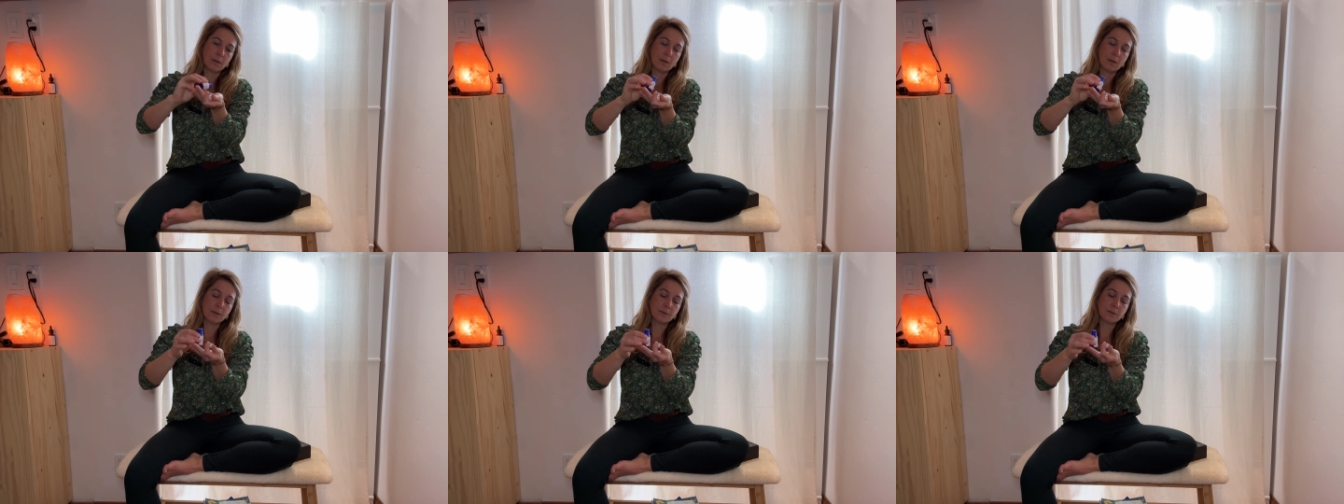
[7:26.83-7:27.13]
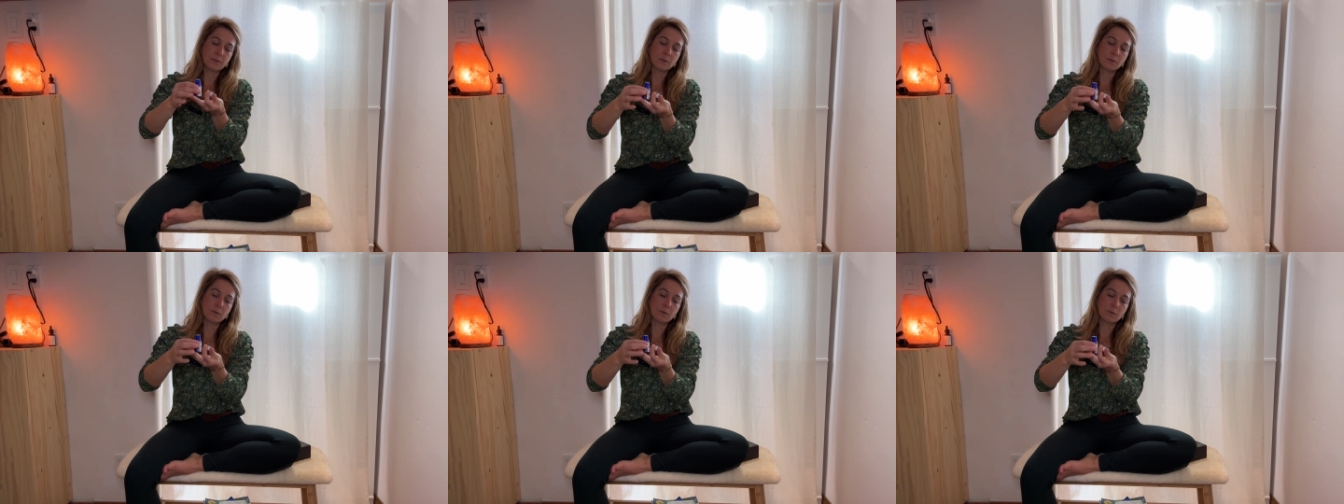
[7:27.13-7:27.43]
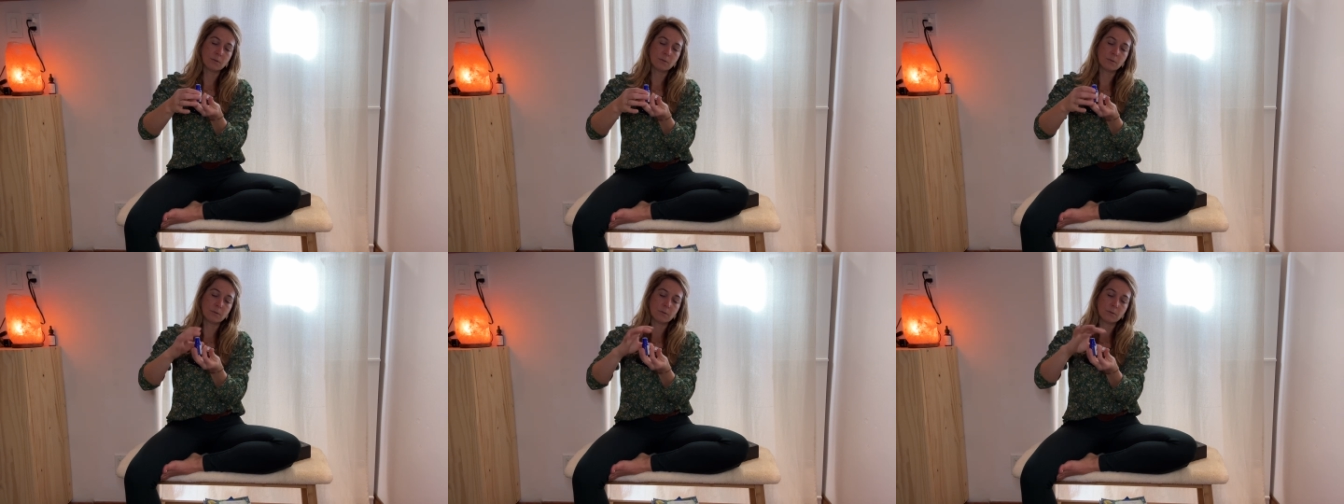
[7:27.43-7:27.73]

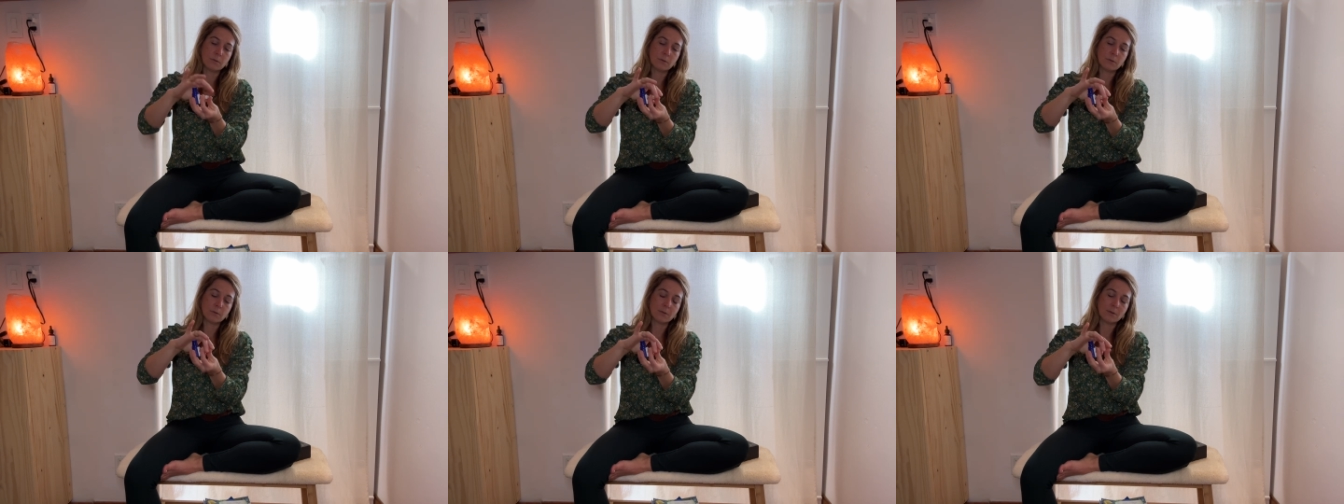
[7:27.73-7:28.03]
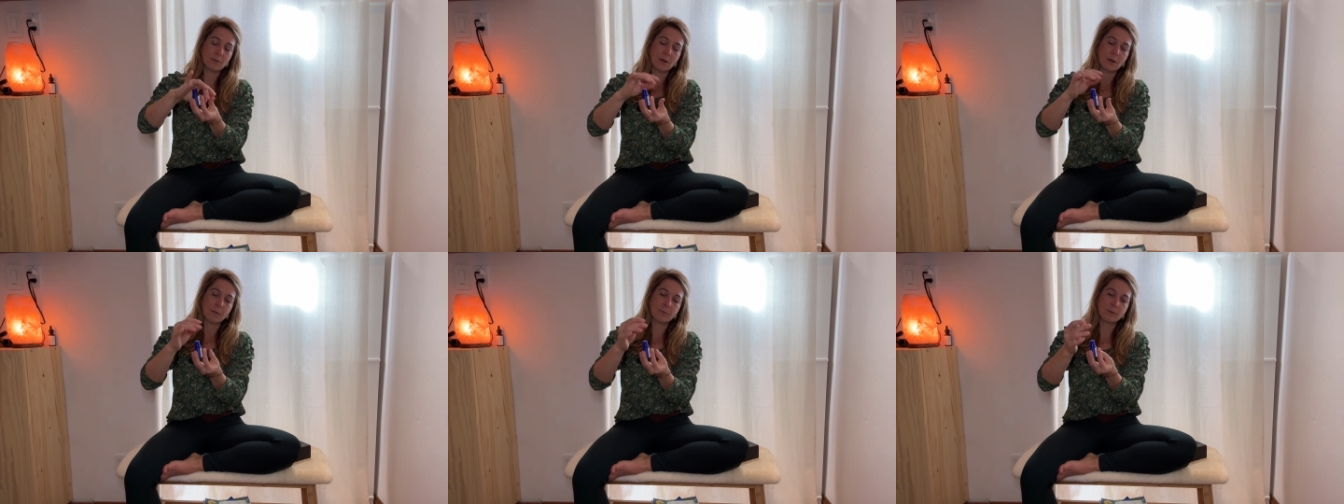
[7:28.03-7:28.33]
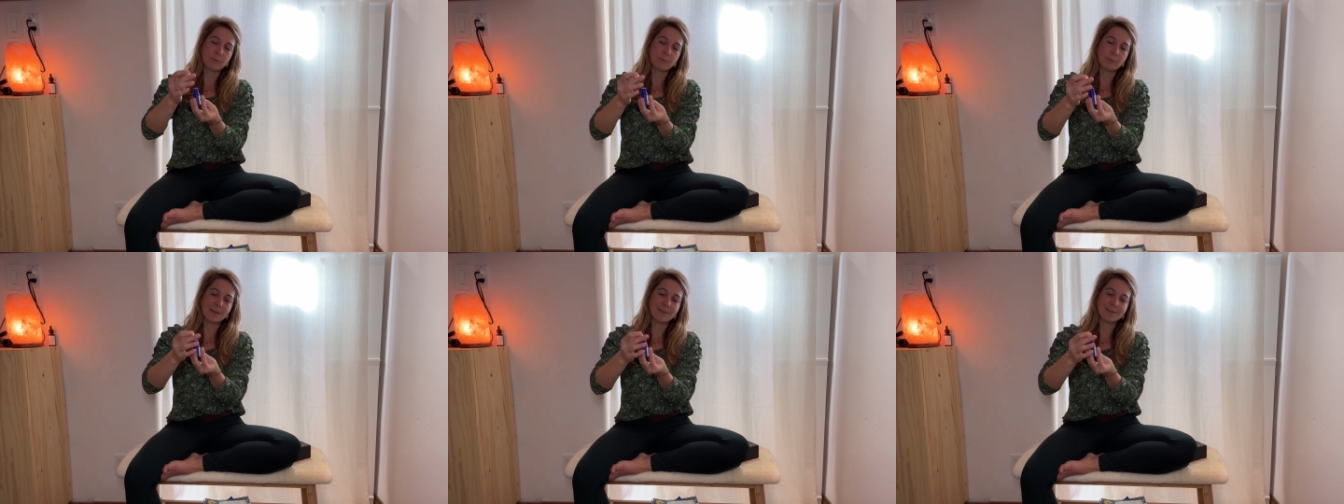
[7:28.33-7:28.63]
Also
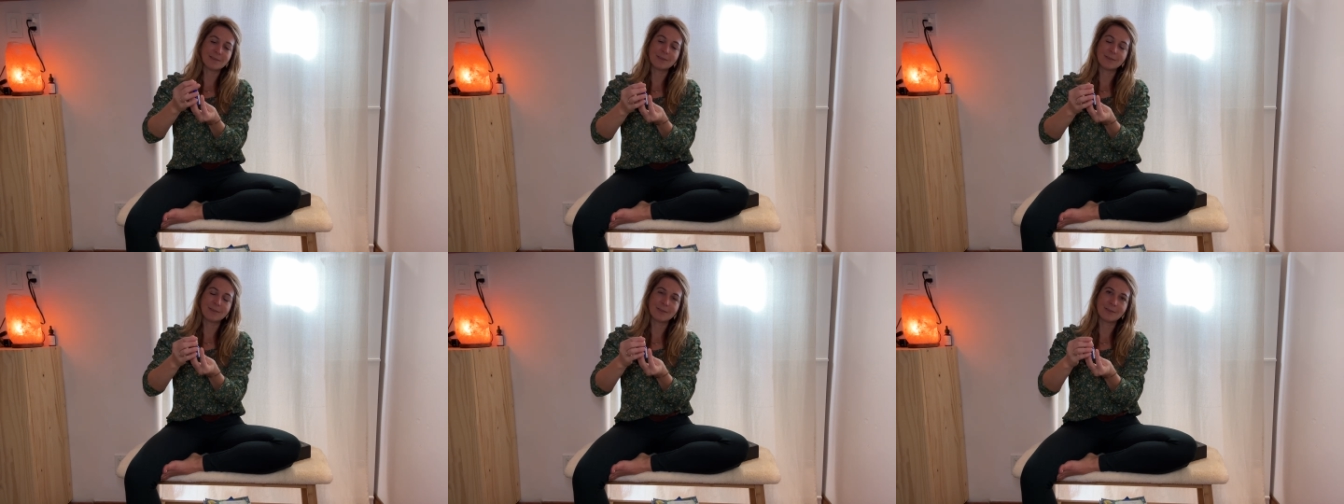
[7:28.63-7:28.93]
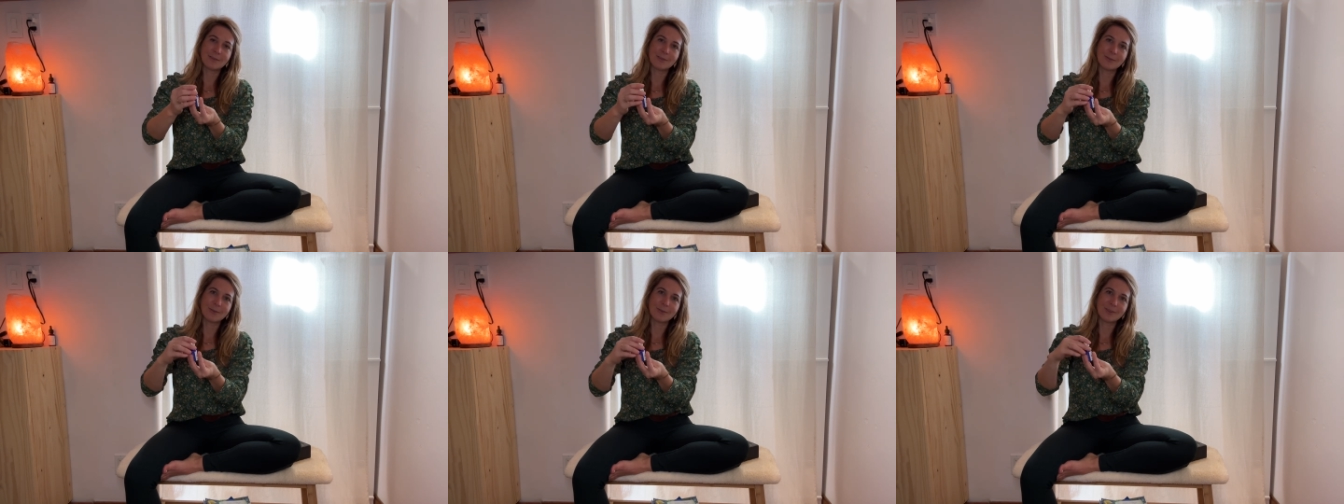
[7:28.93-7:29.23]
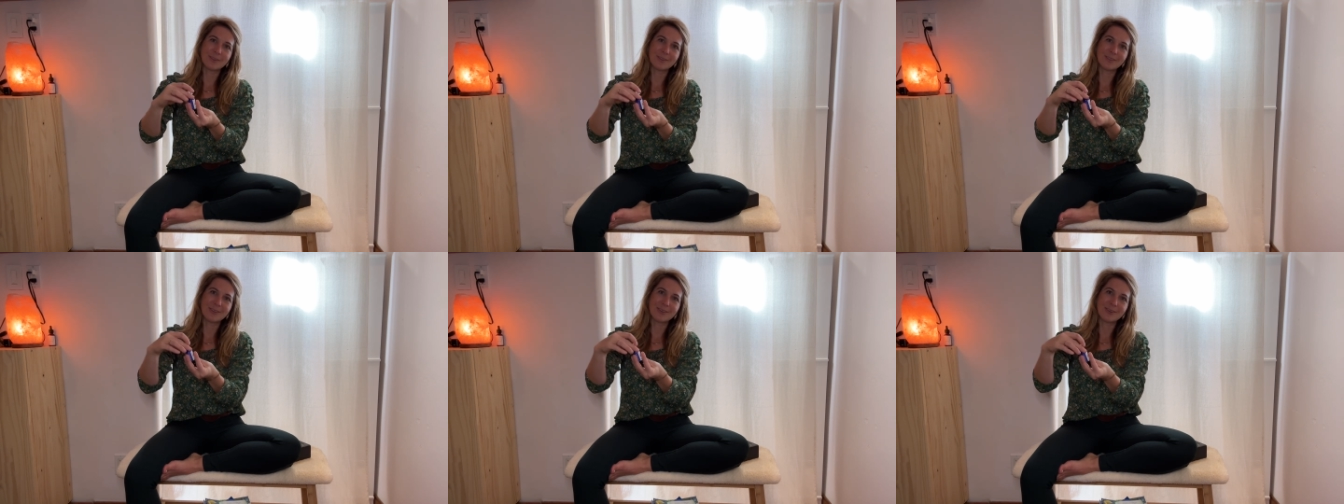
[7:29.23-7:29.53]
optimizing the
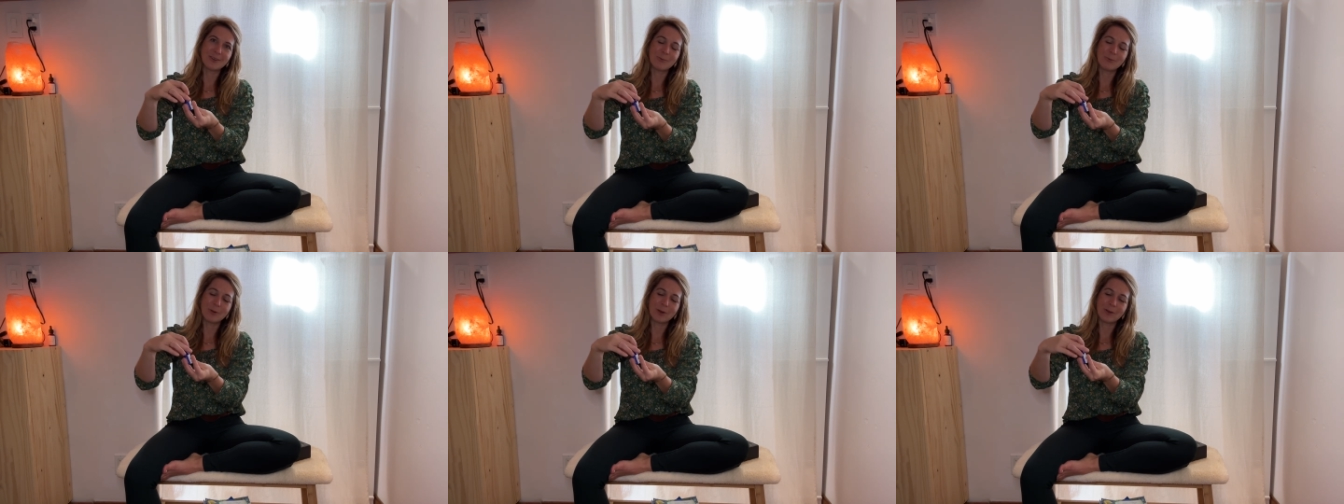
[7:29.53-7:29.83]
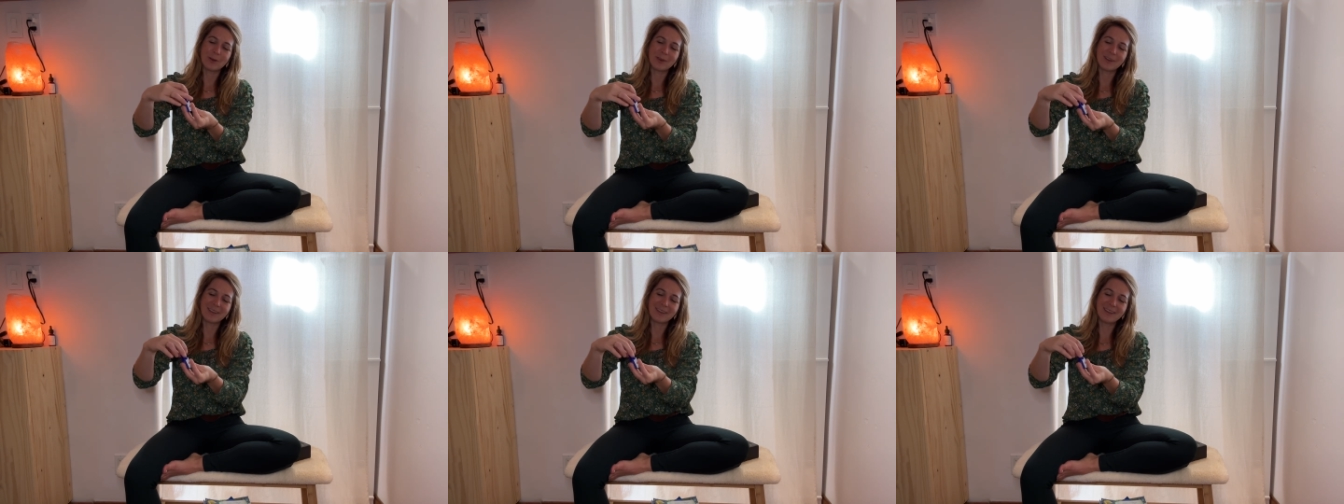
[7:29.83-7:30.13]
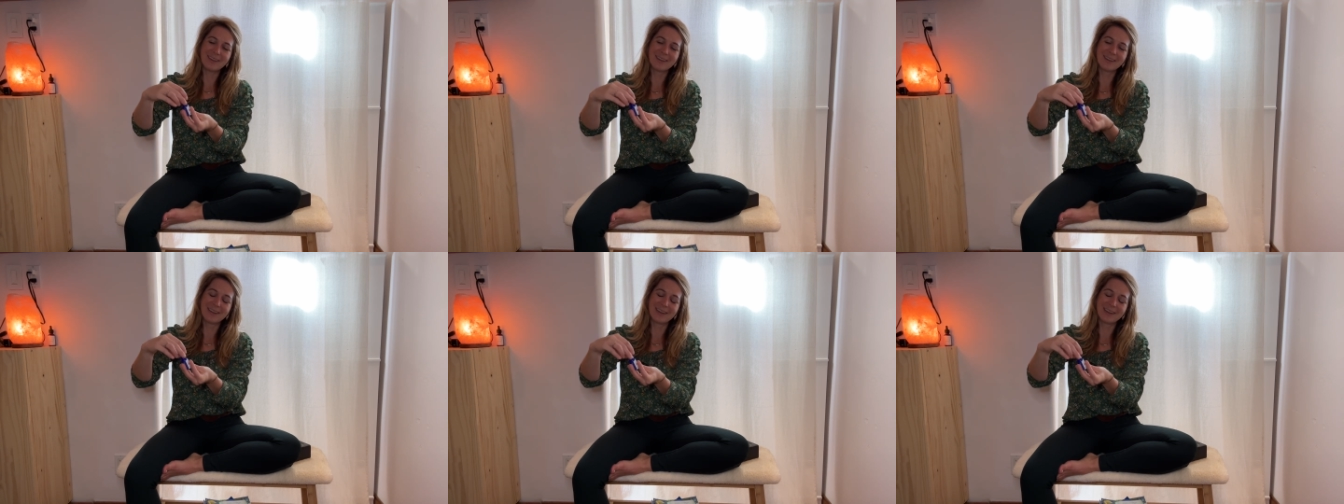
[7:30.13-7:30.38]
clothing that you're wearing.